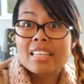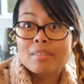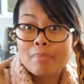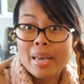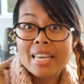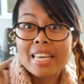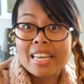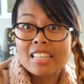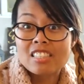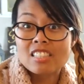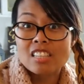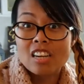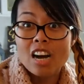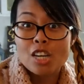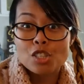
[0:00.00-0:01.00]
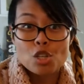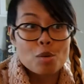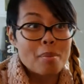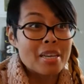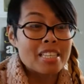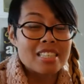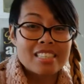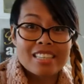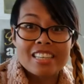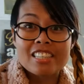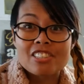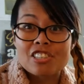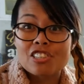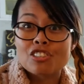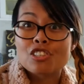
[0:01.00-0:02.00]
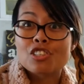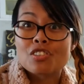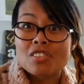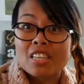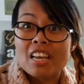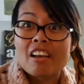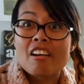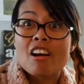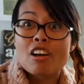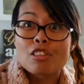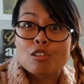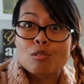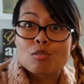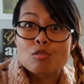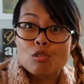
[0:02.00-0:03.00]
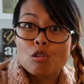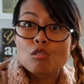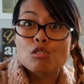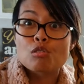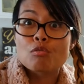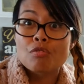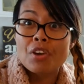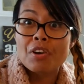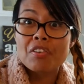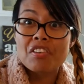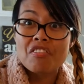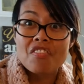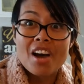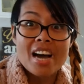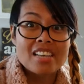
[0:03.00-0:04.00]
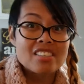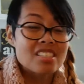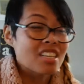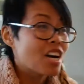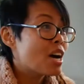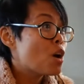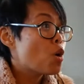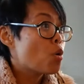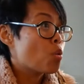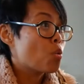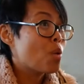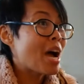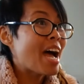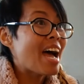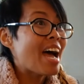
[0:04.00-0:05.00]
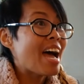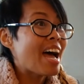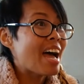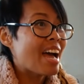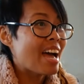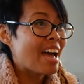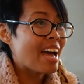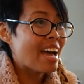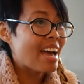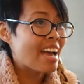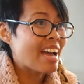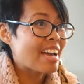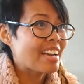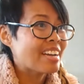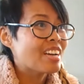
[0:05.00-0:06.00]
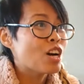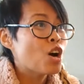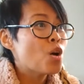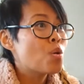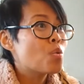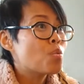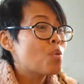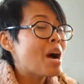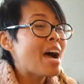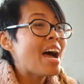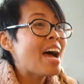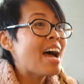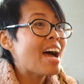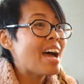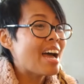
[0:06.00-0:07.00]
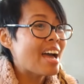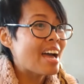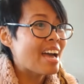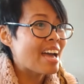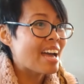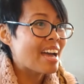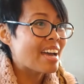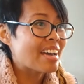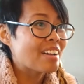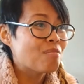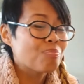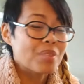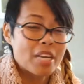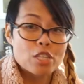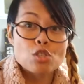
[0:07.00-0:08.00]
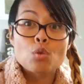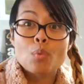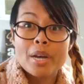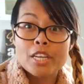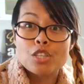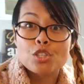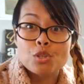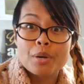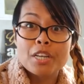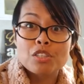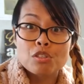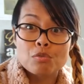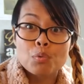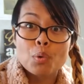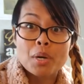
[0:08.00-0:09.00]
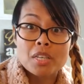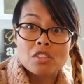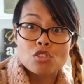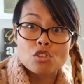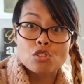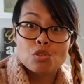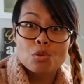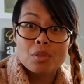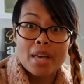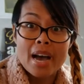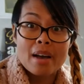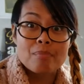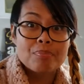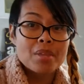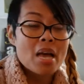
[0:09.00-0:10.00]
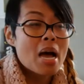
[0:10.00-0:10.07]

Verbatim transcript: Making it staccato makes it easier to sing those notes very fast. Way, way. It's a way to train your voice to do that.